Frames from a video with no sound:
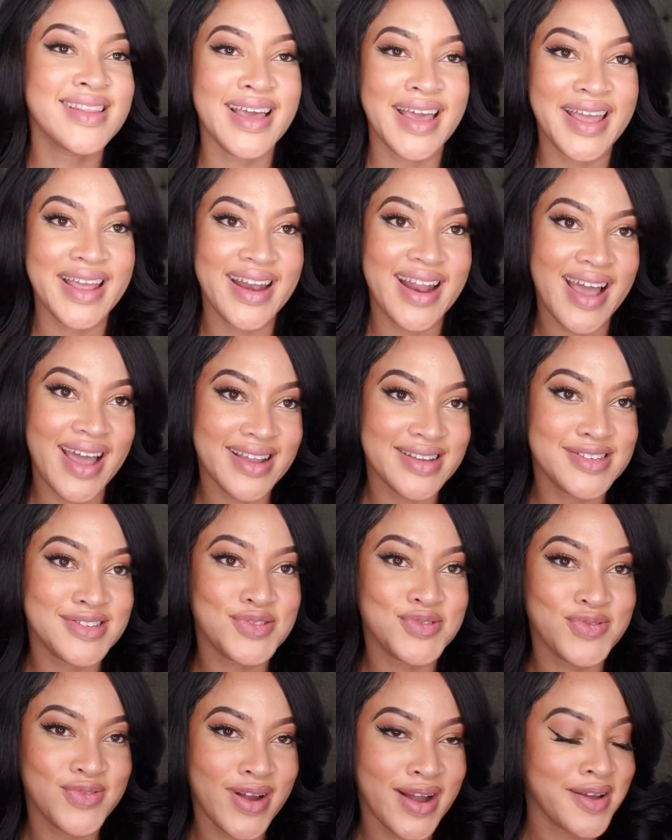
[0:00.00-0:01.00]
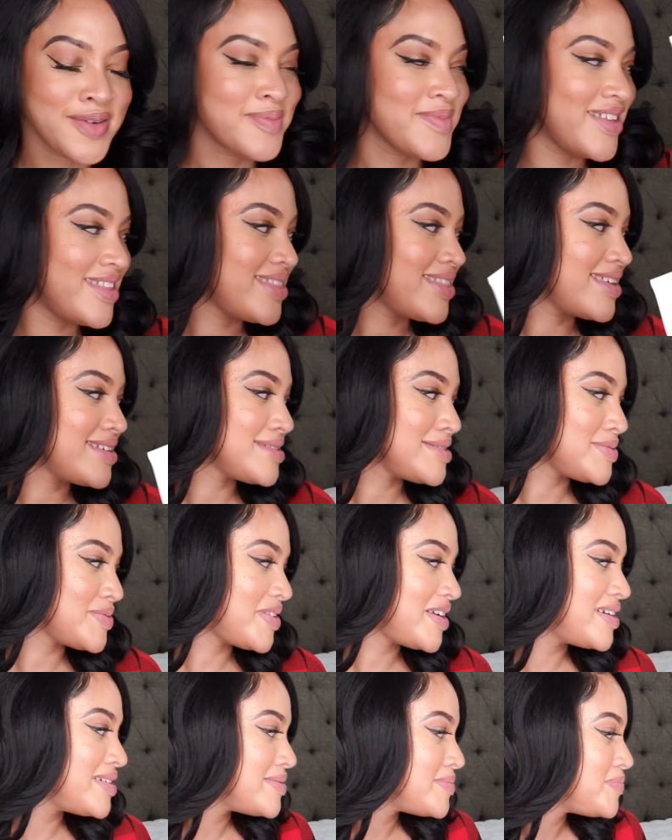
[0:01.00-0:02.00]
And I do recommend this
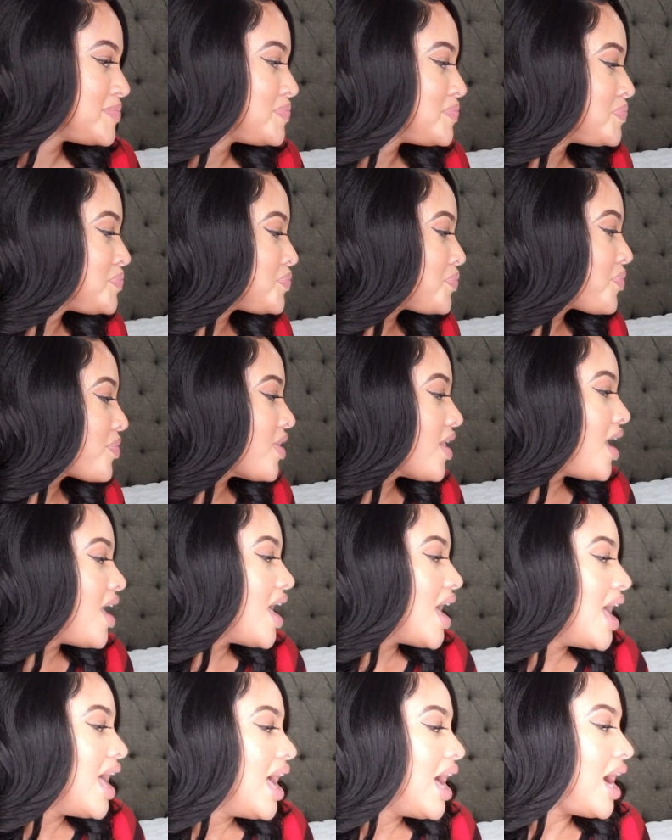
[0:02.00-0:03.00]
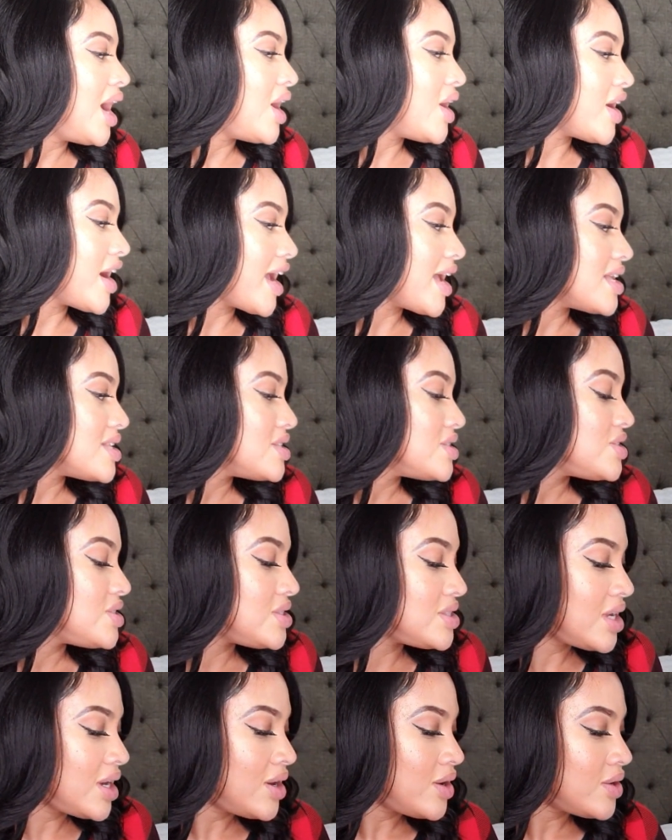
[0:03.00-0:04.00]
one. All right.
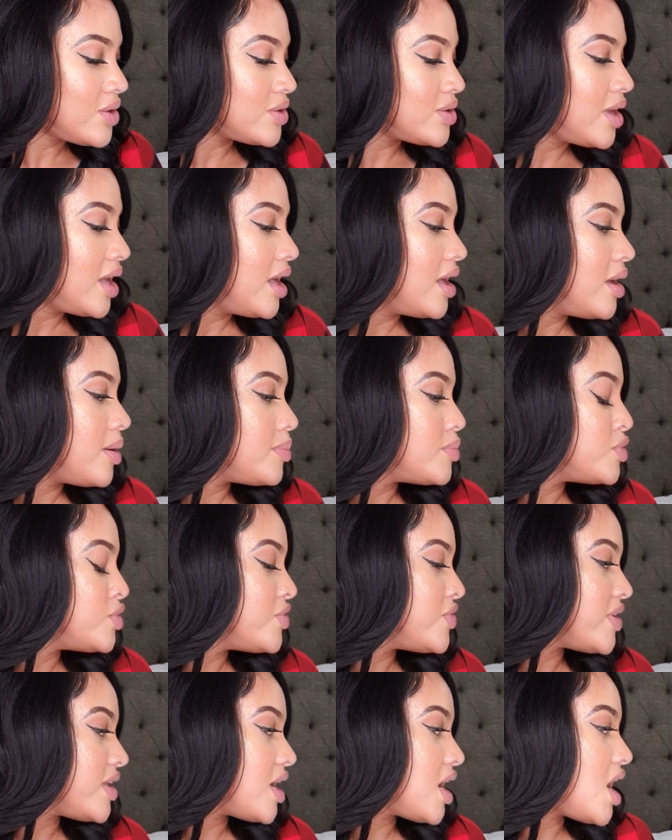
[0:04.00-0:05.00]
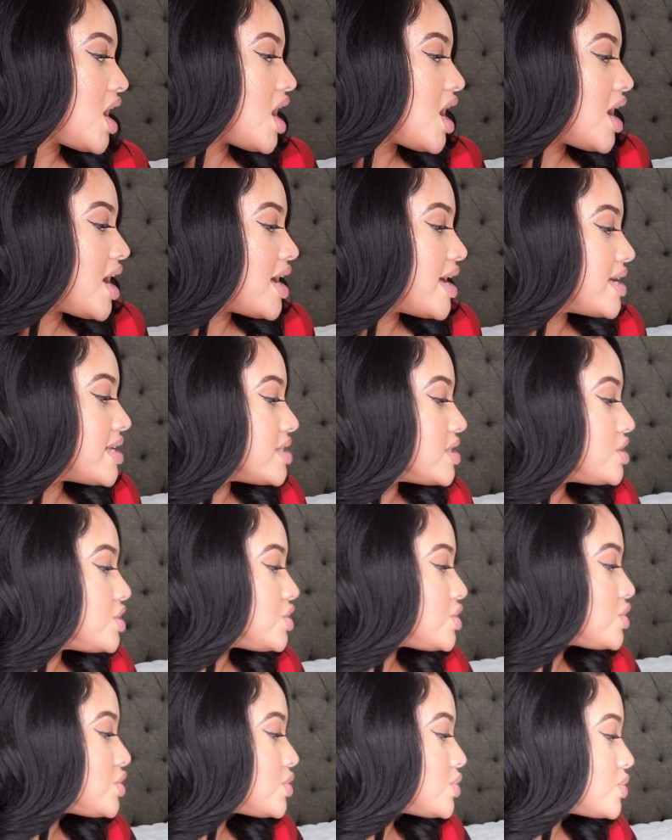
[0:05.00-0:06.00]
So moving on
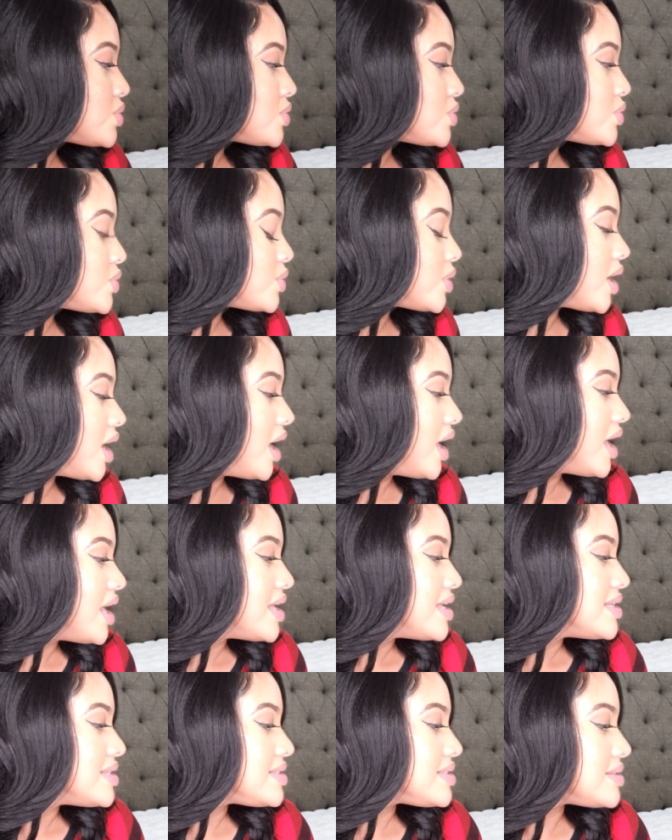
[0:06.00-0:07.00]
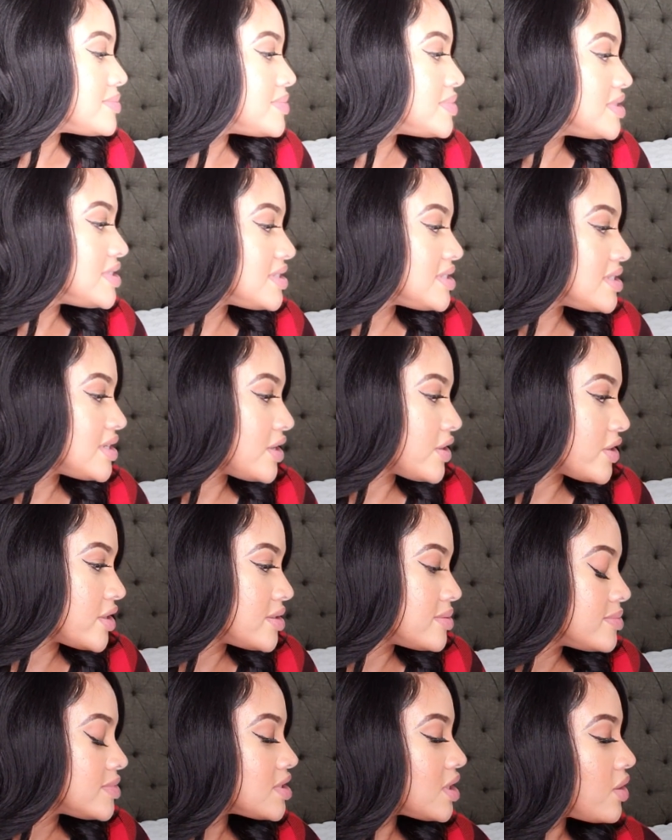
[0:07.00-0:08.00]
to some
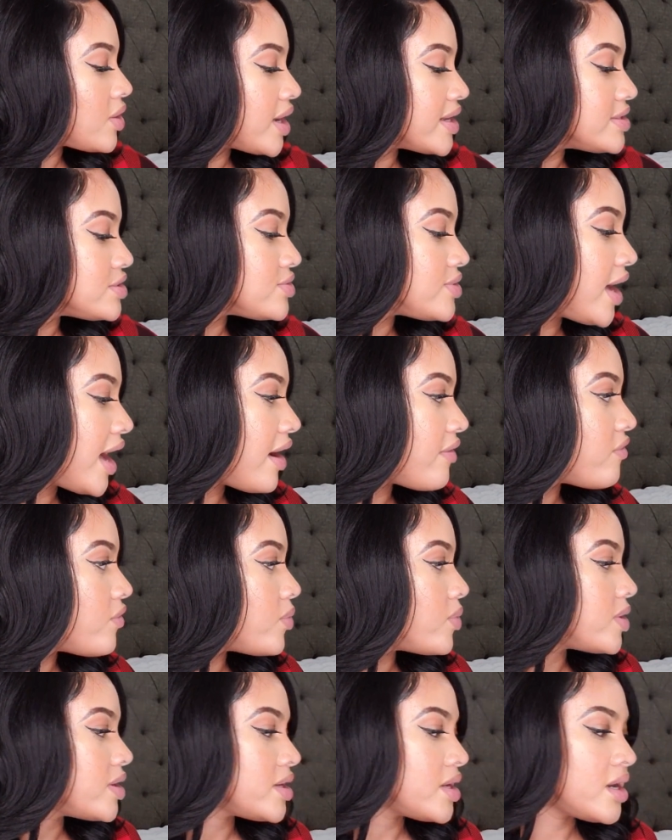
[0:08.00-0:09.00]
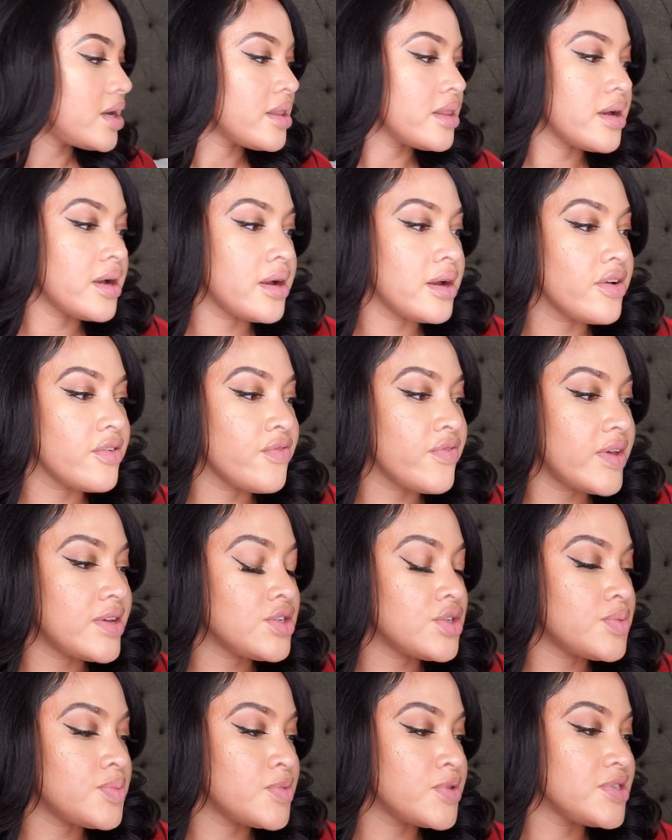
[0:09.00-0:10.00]
serums. Oh, I do have one other
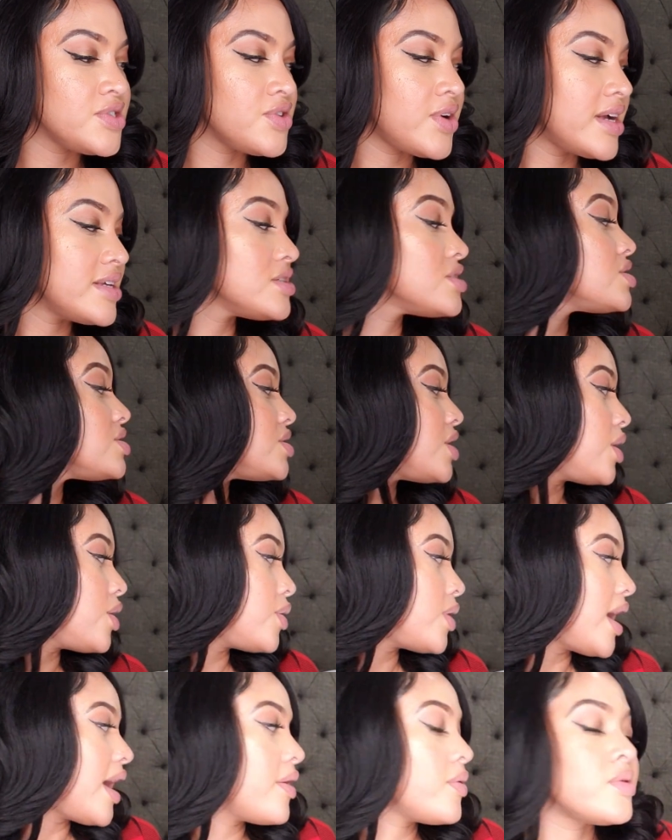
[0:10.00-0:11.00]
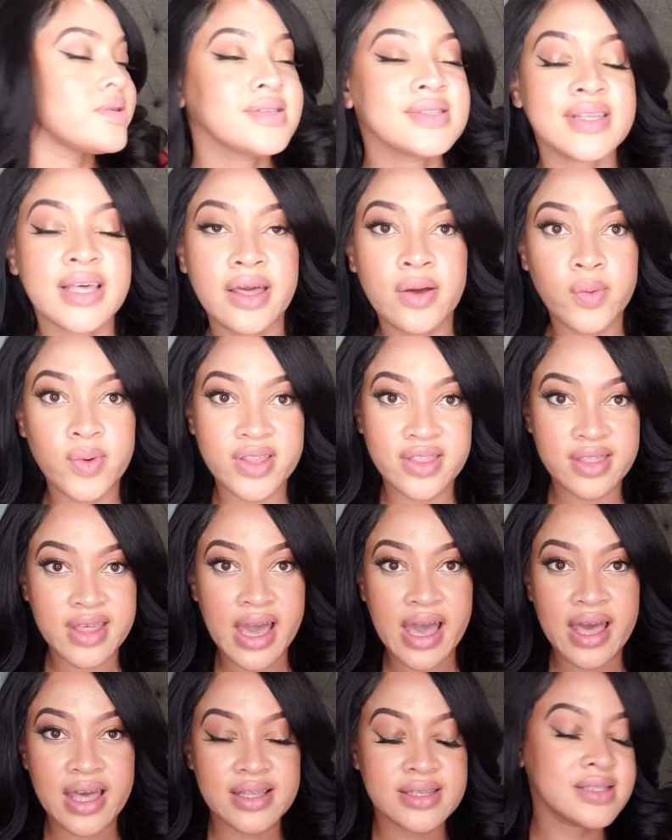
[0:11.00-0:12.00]
facial moisturizer. So I will say with
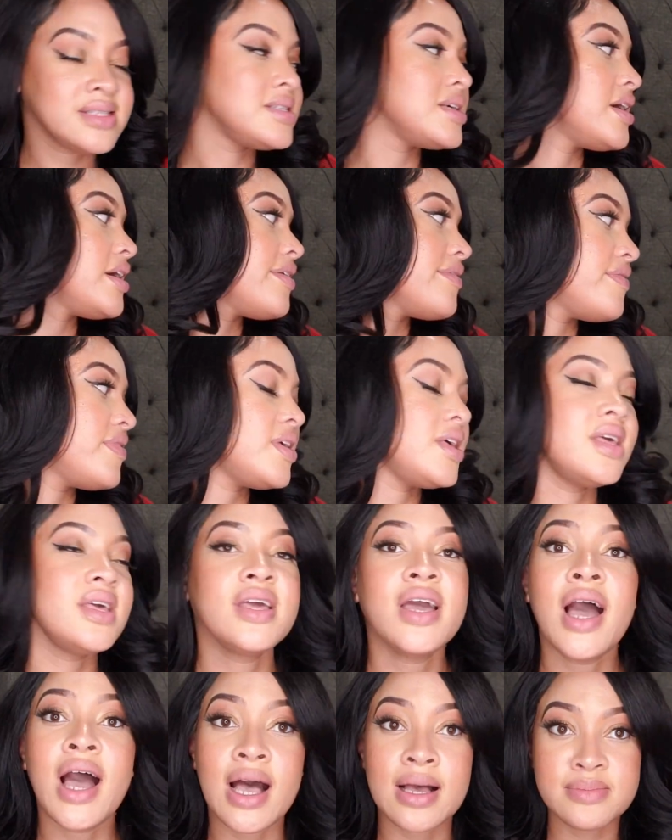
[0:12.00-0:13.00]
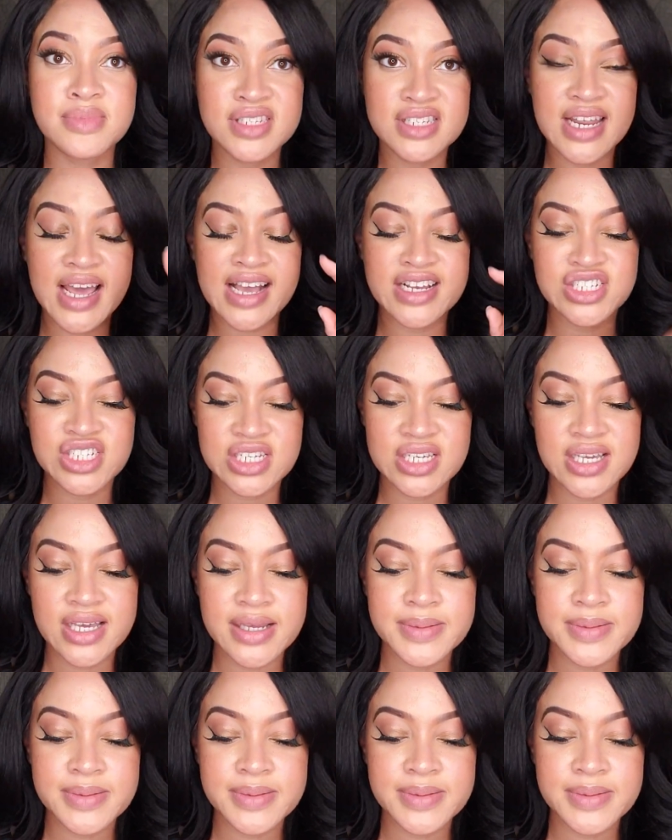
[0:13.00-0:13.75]
that CeraVe, I'm stashing